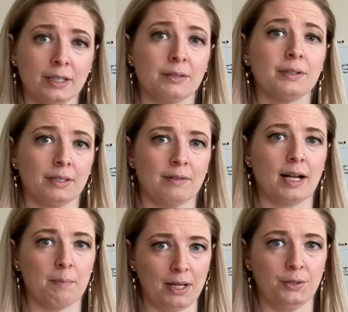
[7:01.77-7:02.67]
really
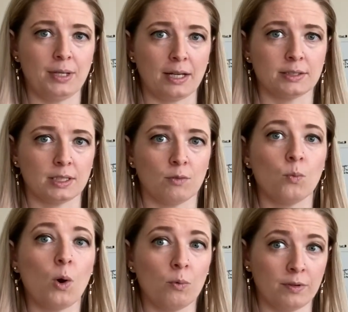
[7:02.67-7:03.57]
recommend you get yourself
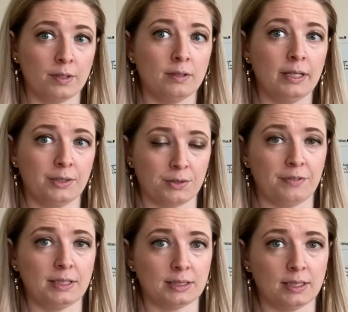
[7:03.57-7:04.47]
woven
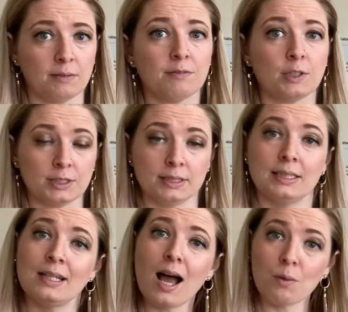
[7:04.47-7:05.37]
interfacing versus the
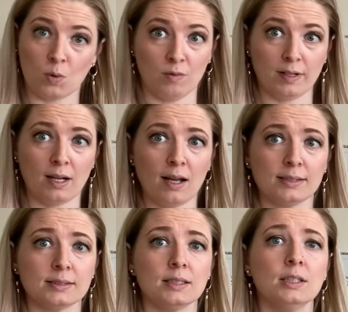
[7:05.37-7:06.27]
non-woven kind.
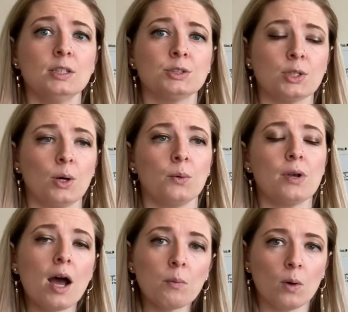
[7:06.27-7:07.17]
So
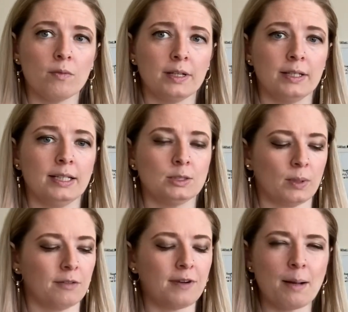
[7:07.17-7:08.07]
non-woven is when
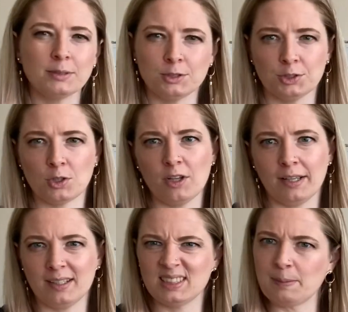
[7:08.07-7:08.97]
the fibers are just all
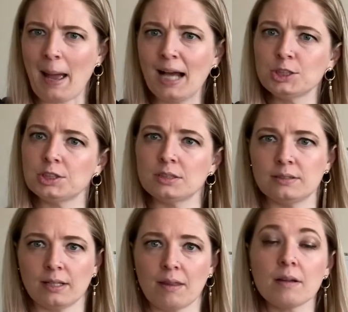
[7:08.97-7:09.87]
like smashed
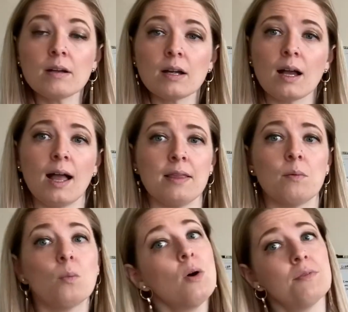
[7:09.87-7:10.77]
together, and then
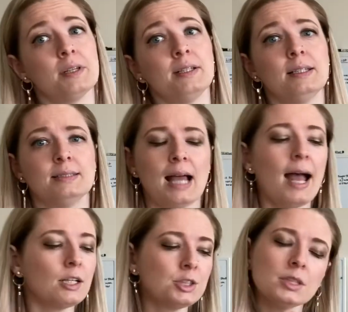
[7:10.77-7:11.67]
woven is
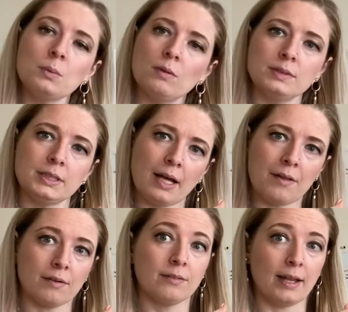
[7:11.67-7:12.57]
actually woven
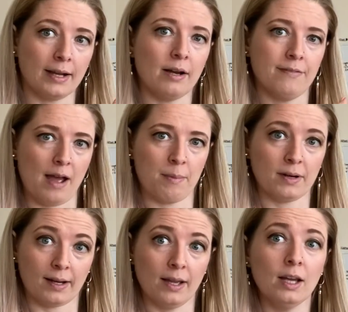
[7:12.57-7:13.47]
together like a fabric.
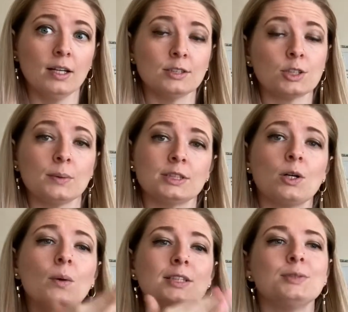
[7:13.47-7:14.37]
So it's
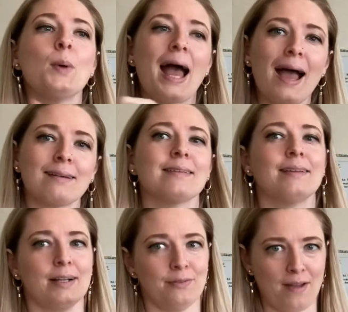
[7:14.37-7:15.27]
going to act
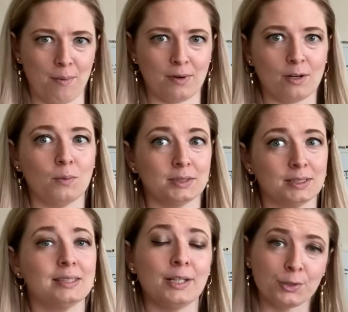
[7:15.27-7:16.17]
like a fabric once
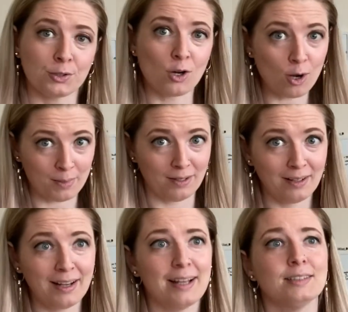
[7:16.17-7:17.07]
it's in your garment,
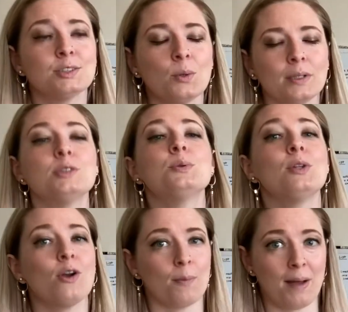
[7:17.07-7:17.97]
and it's going to
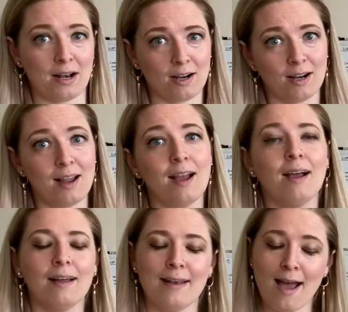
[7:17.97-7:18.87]
look better.
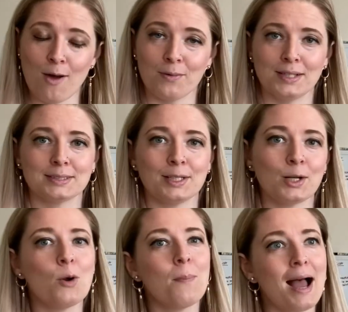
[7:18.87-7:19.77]
Now, that's gonna
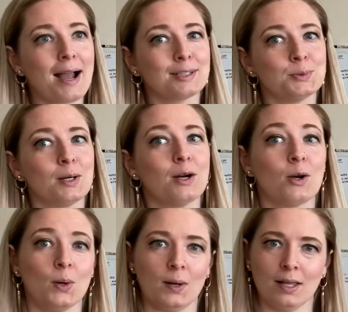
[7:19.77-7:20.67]
go back to our
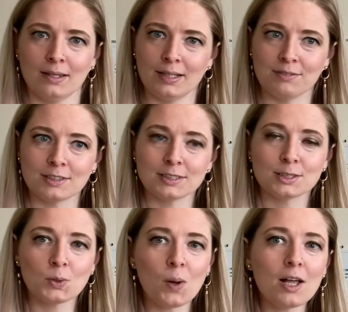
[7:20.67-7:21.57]
quality versus
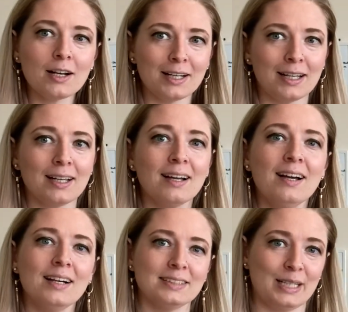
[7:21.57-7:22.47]
quantity
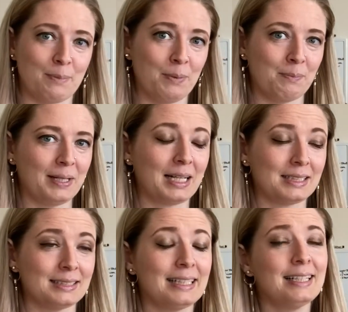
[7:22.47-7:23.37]
tip,
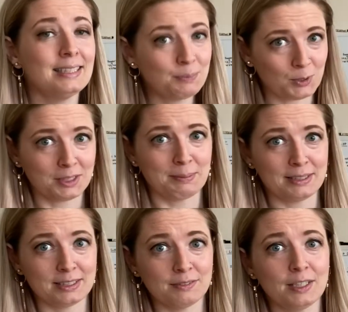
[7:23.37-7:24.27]
because it is more
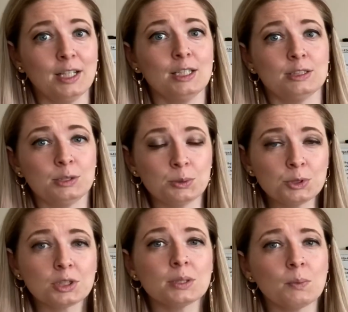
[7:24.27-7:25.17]
expensive.
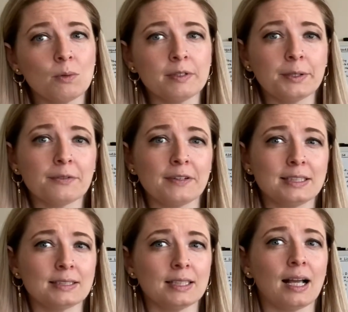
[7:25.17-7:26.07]
Usually woven
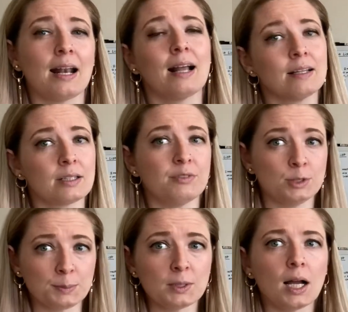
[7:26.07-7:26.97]
interfacing, and I like the
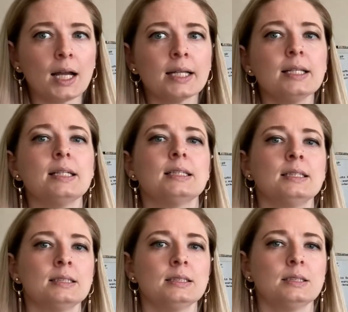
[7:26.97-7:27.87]
fusible kind,
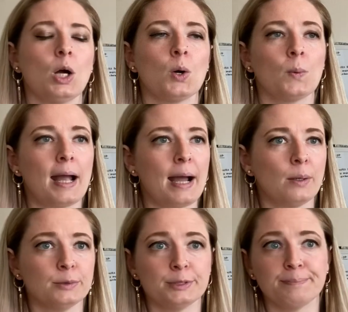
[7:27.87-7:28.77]
is around